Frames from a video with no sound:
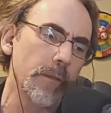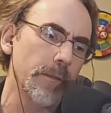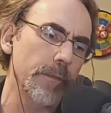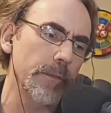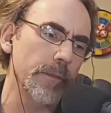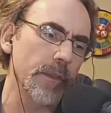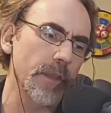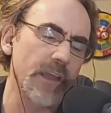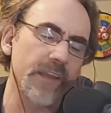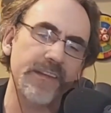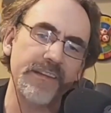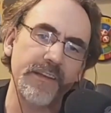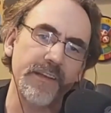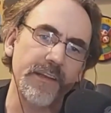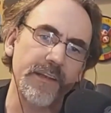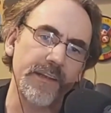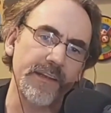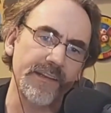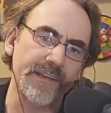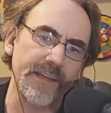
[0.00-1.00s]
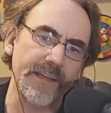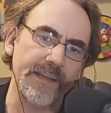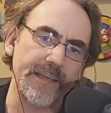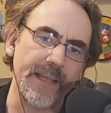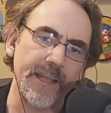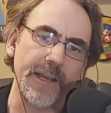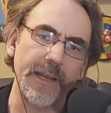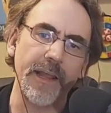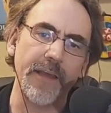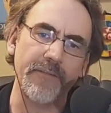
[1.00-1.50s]
Is he going to sit
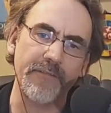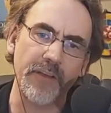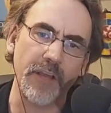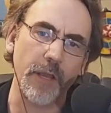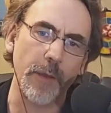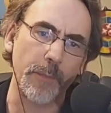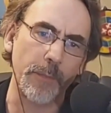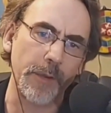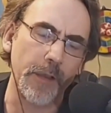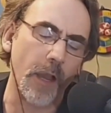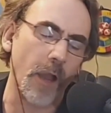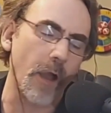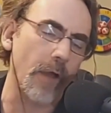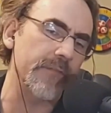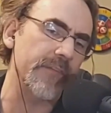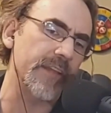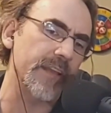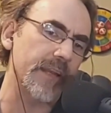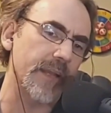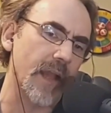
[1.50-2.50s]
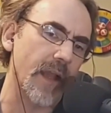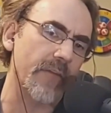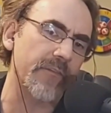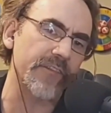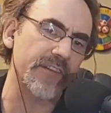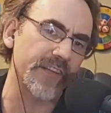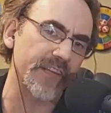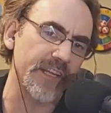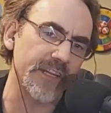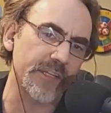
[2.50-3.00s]
down and have a cup of coffee and a
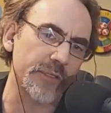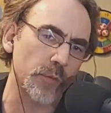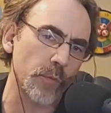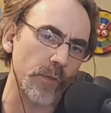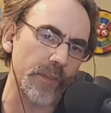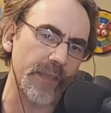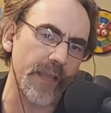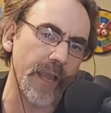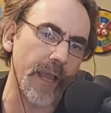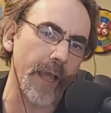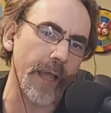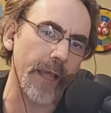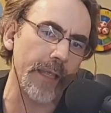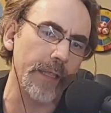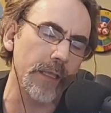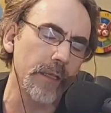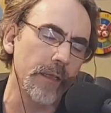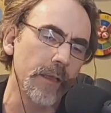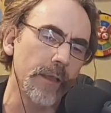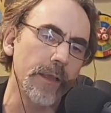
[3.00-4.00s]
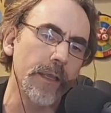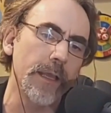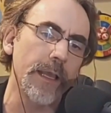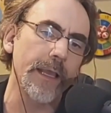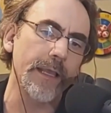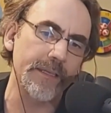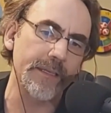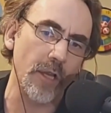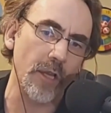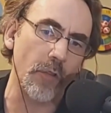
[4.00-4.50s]
conversation with the guy
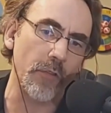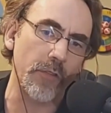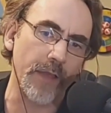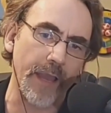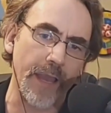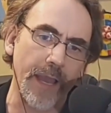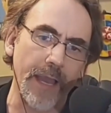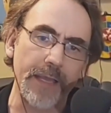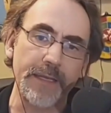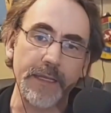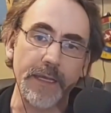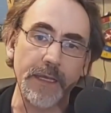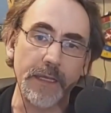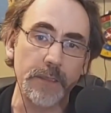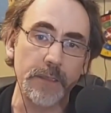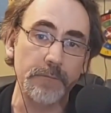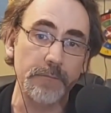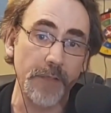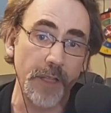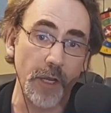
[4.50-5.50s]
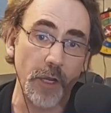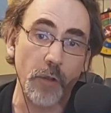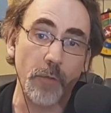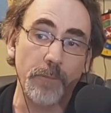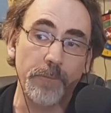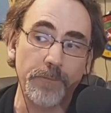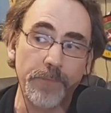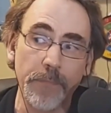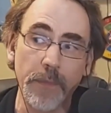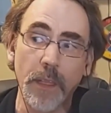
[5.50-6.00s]
and tell the guy to, you
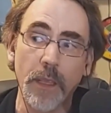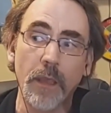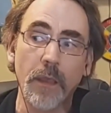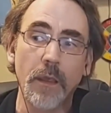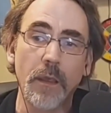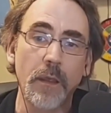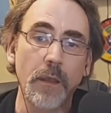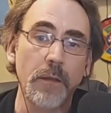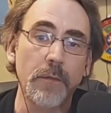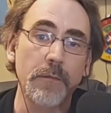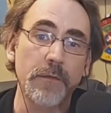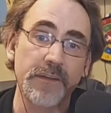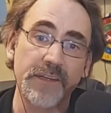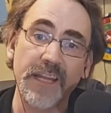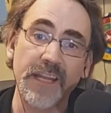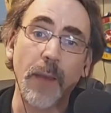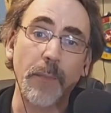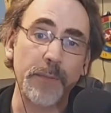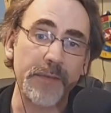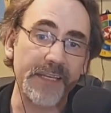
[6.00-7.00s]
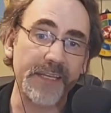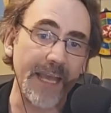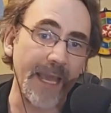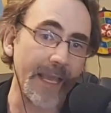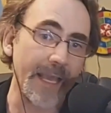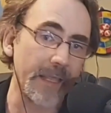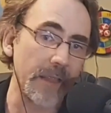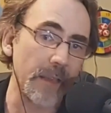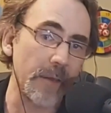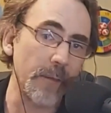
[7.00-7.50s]
know, stop
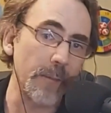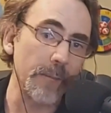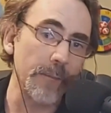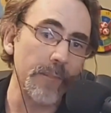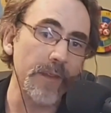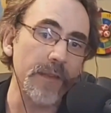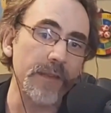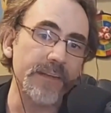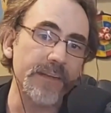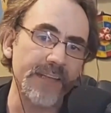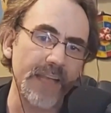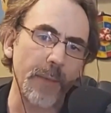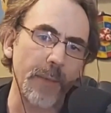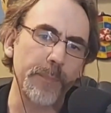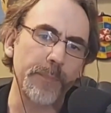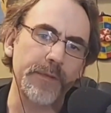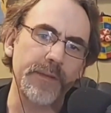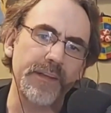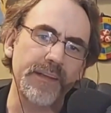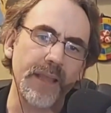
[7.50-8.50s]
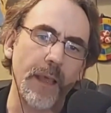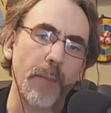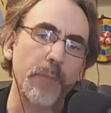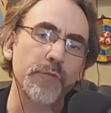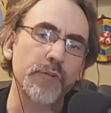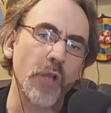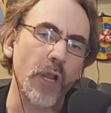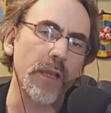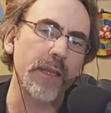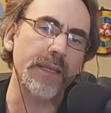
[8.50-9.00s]
attacking him? Stop
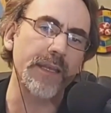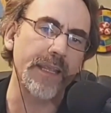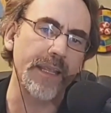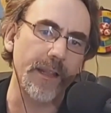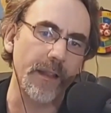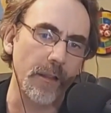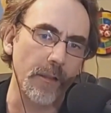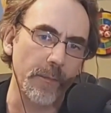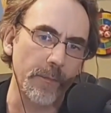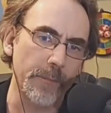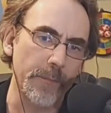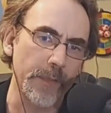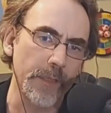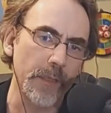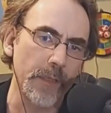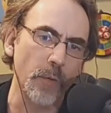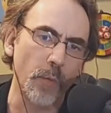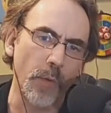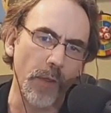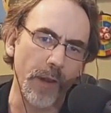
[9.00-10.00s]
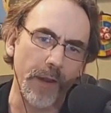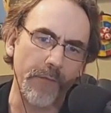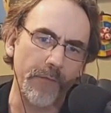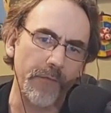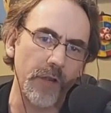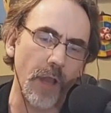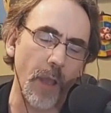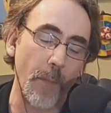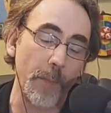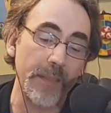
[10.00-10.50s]
trying to kill him?
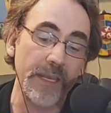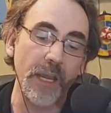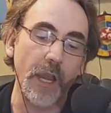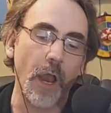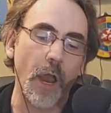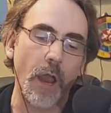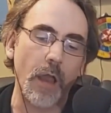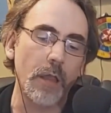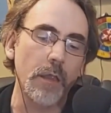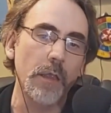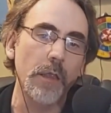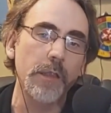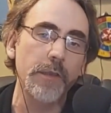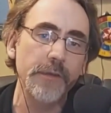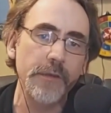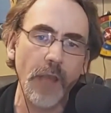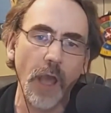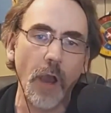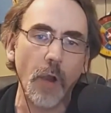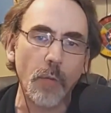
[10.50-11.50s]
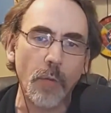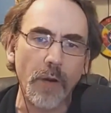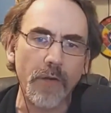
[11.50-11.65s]
Whatever? I mean, no, of